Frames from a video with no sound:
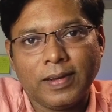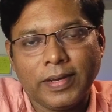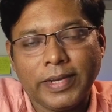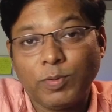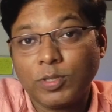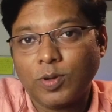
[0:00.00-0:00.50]

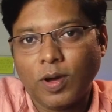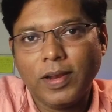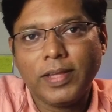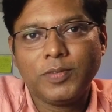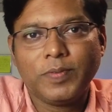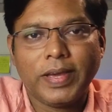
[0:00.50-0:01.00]
It was
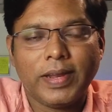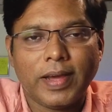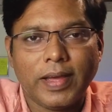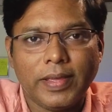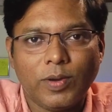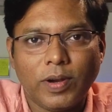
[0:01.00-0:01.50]
college where
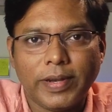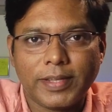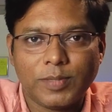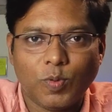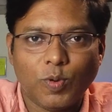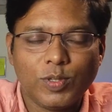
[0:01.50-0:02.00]
I got
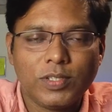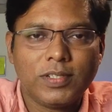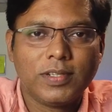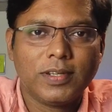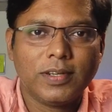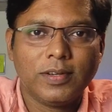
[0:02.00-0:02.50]
exposed
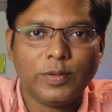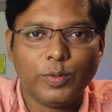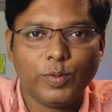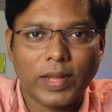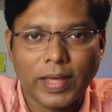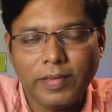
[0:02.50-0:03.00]

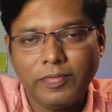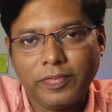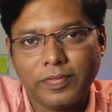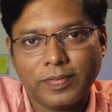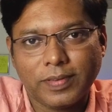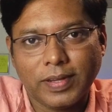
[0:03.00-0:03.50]
to
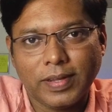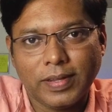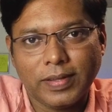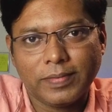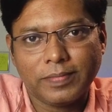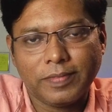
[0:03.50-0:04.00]
life,
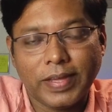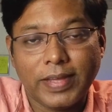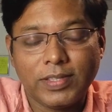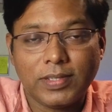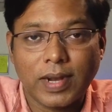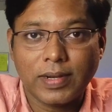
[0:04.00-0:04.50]
where I
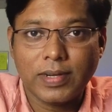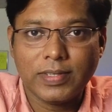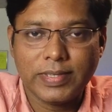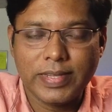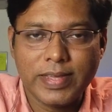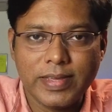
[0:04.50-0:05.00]
started
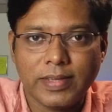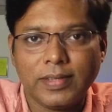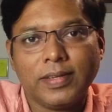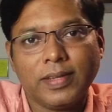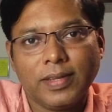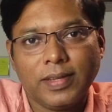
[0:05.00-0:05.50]
seeing
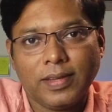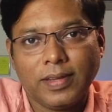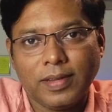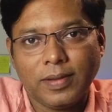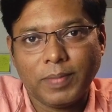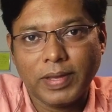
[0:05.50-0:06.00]

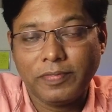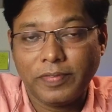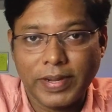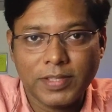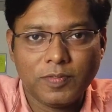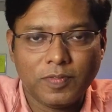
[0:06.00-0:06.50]
my
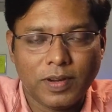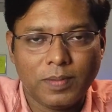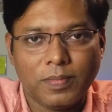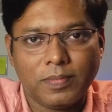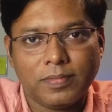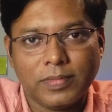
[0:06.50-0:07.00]
friends
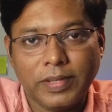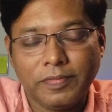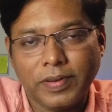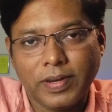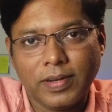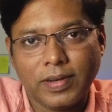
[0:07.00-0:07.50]
from
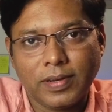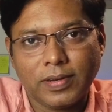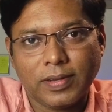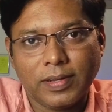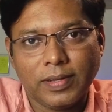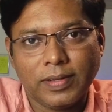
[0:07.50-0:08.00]
different
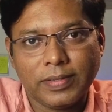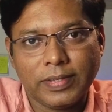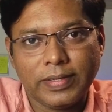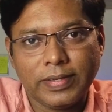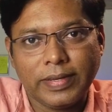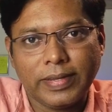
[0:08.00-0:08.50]

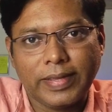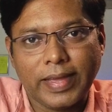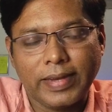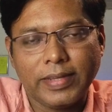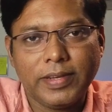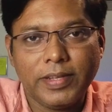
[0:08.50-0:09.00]

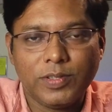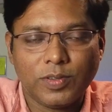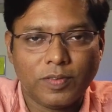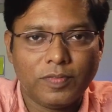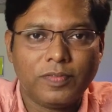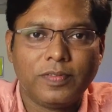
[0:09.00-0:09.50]
categories
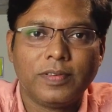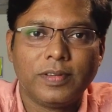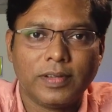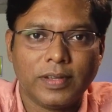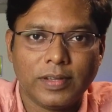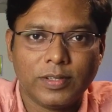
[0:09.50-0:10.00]
of
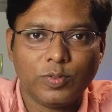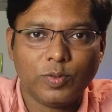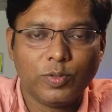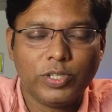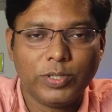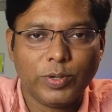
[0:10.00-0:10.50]

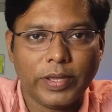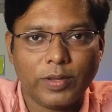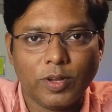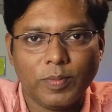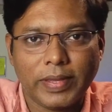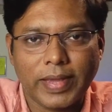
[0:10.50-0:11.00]

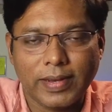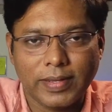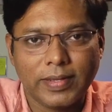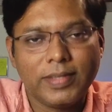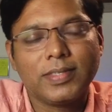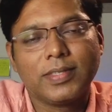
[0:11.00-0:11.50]
socio-economic
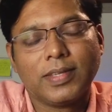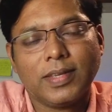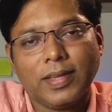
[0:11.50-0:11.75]
categories,